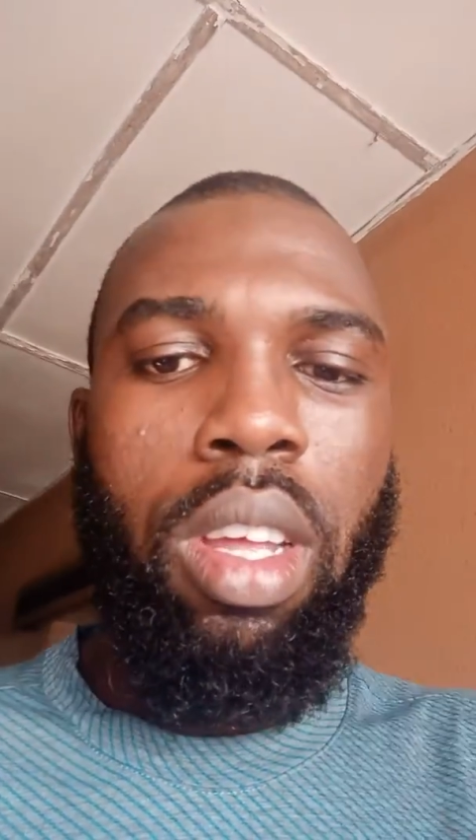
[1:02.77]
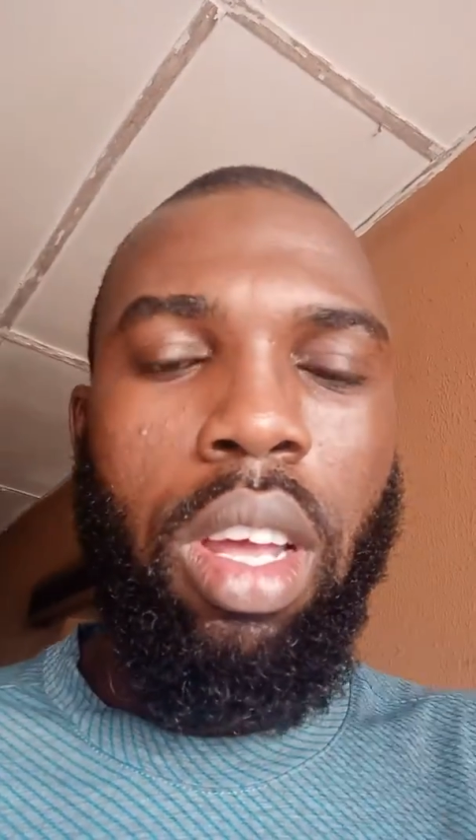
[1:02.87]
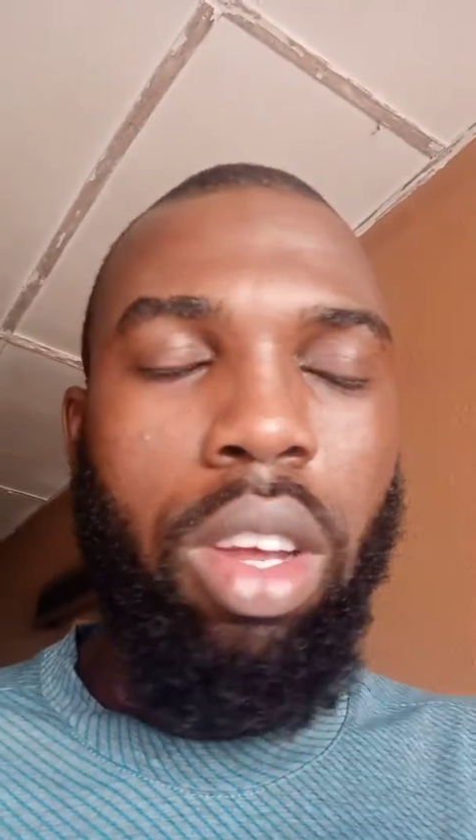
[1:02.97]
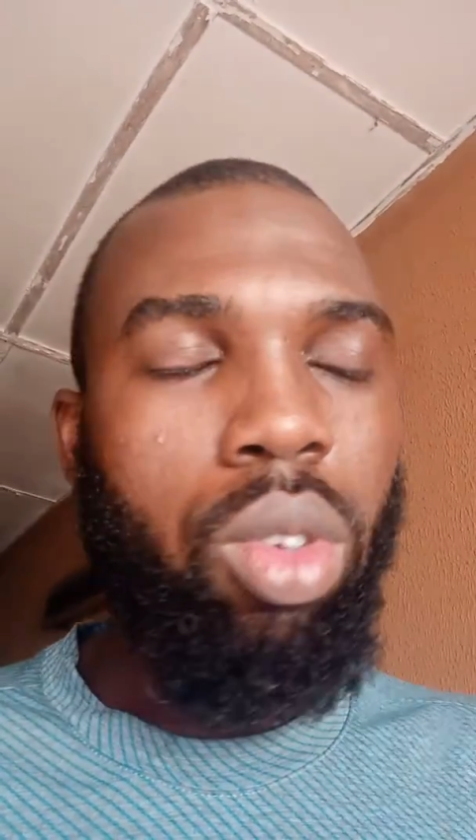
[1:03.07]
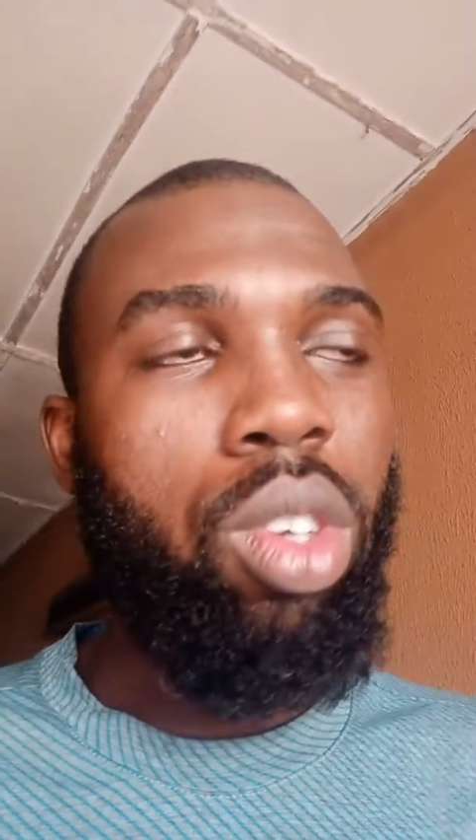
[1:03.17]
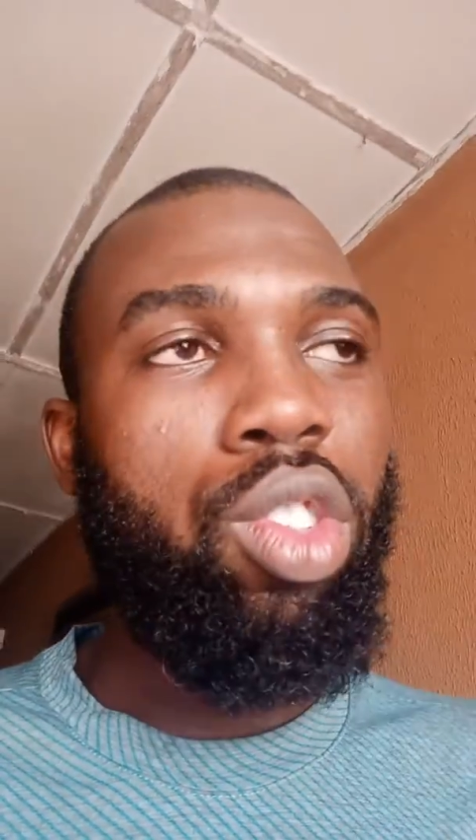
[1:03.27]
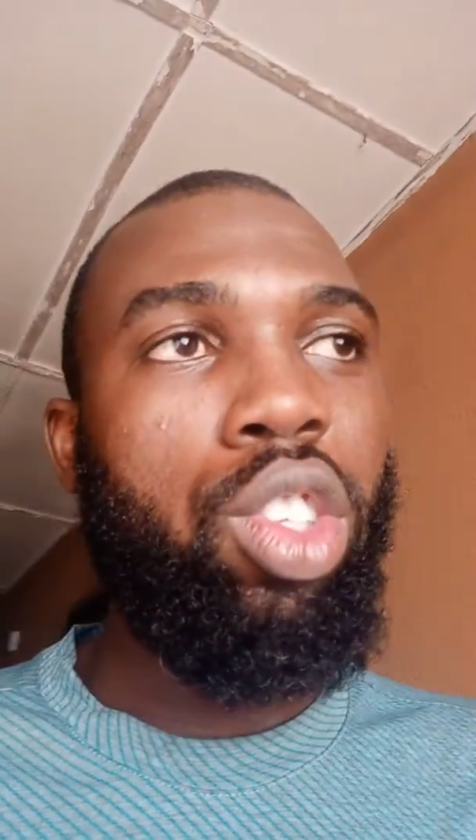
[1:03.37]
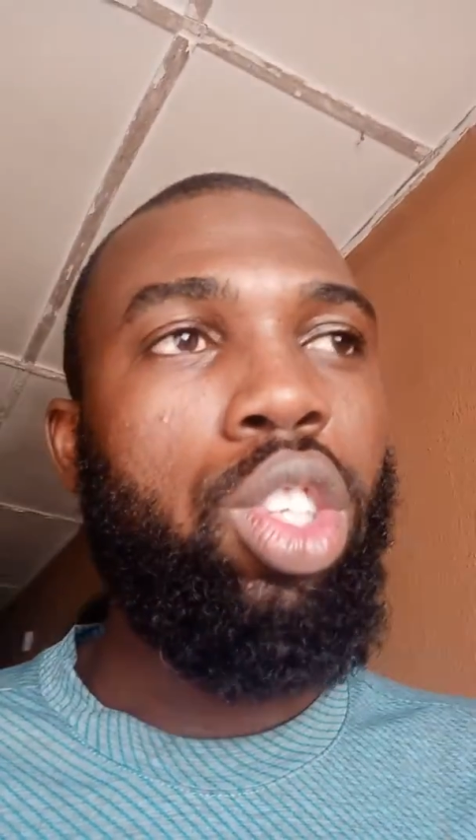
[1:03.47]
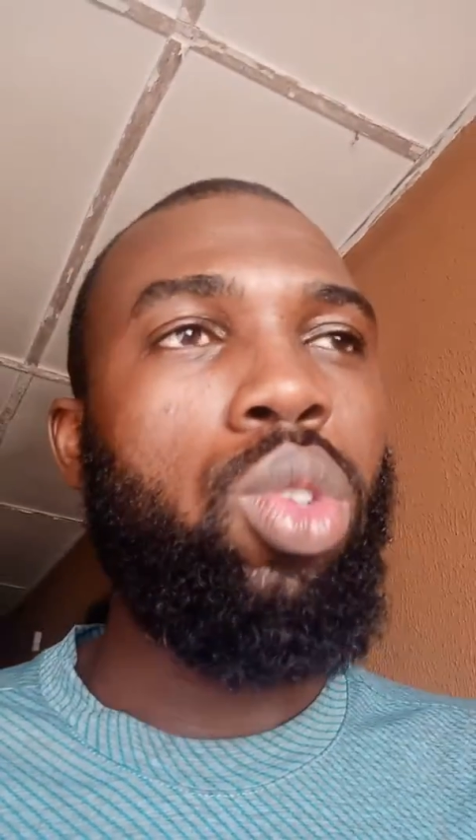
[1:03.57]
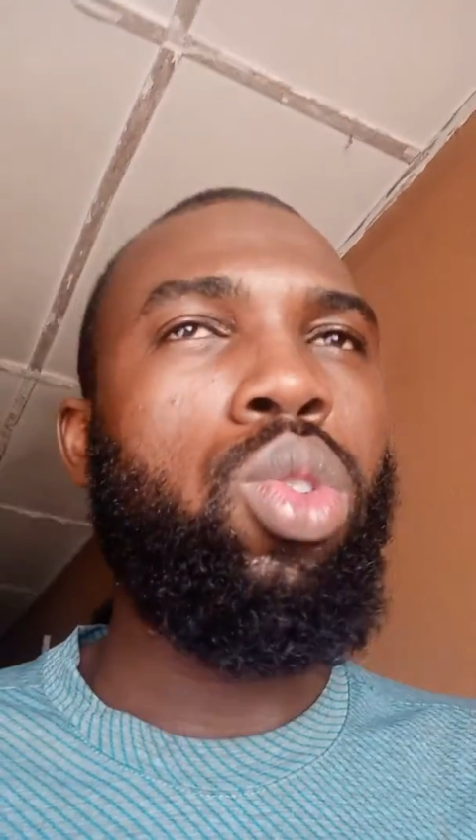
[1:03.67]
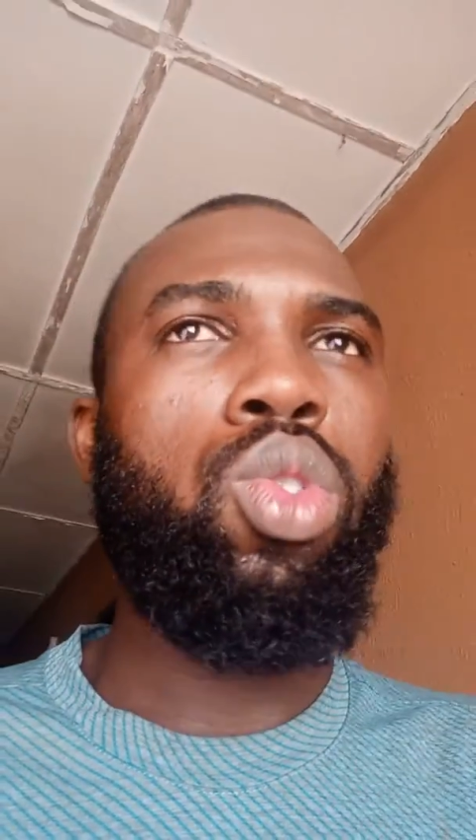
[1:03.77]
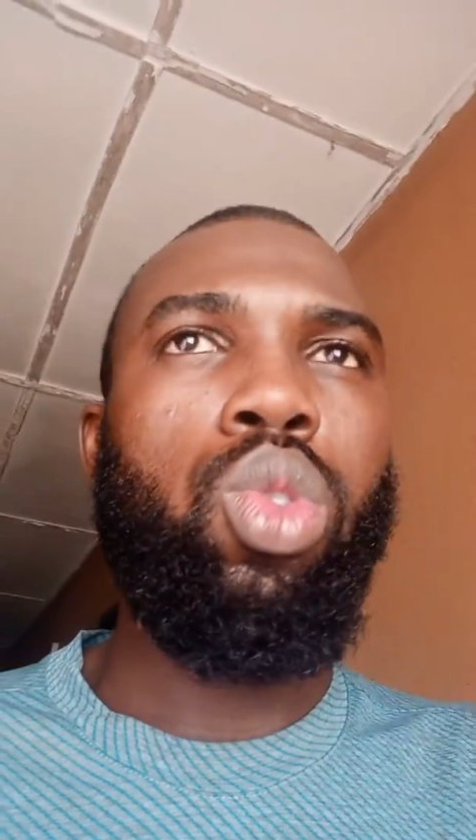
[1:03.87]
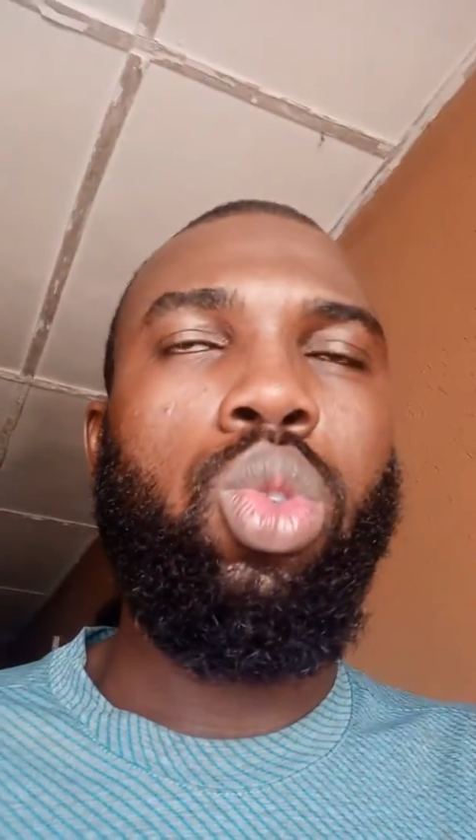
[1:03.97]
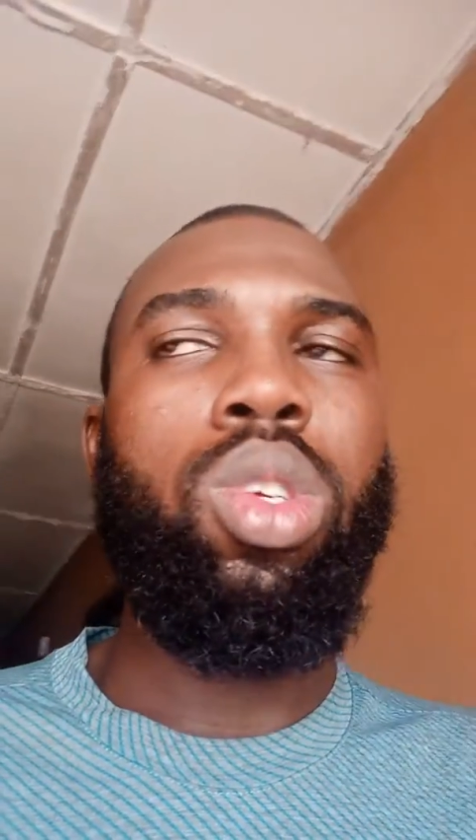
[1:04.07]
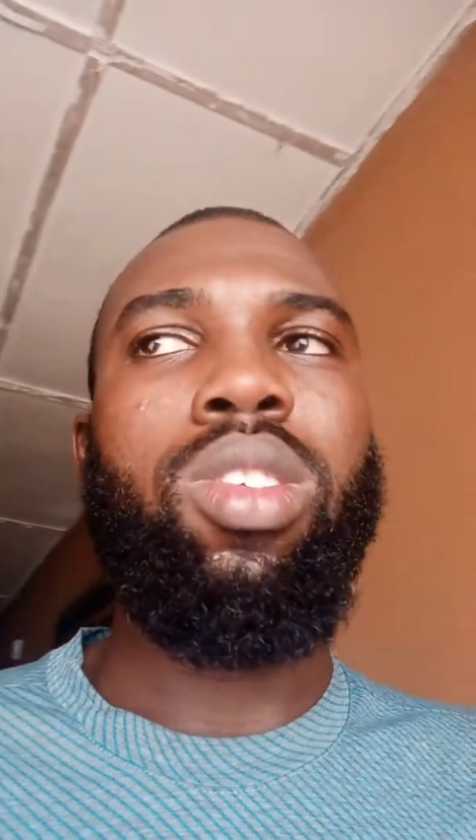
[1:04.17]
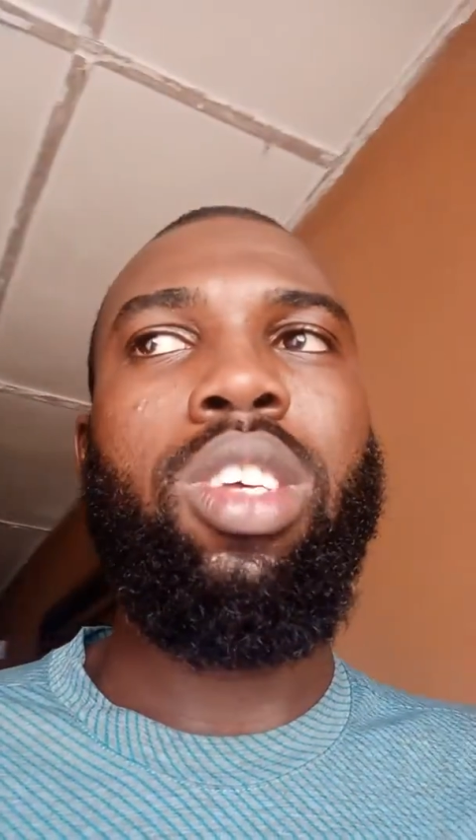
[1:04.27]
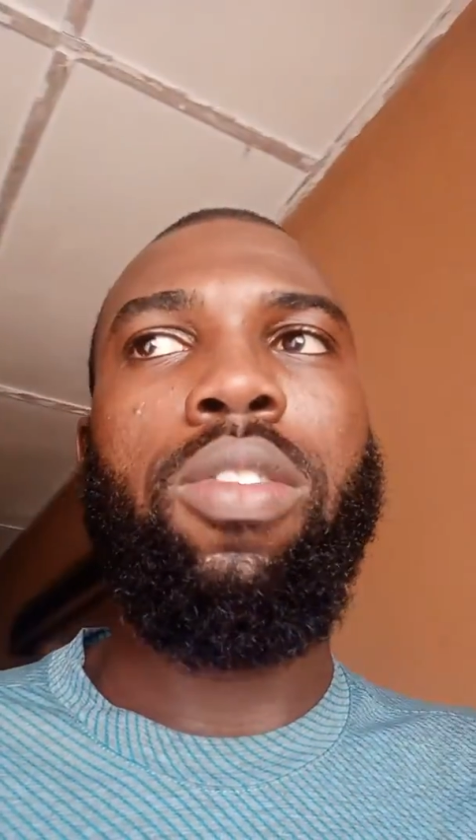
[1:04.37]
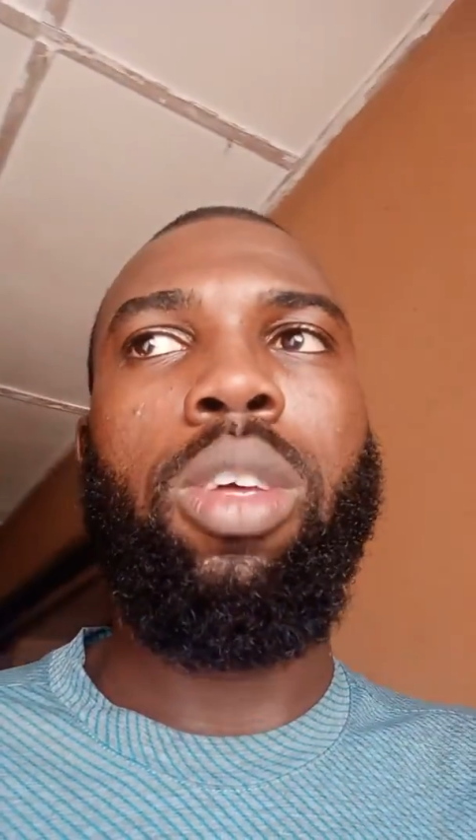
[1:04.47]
Let us continue to do the safety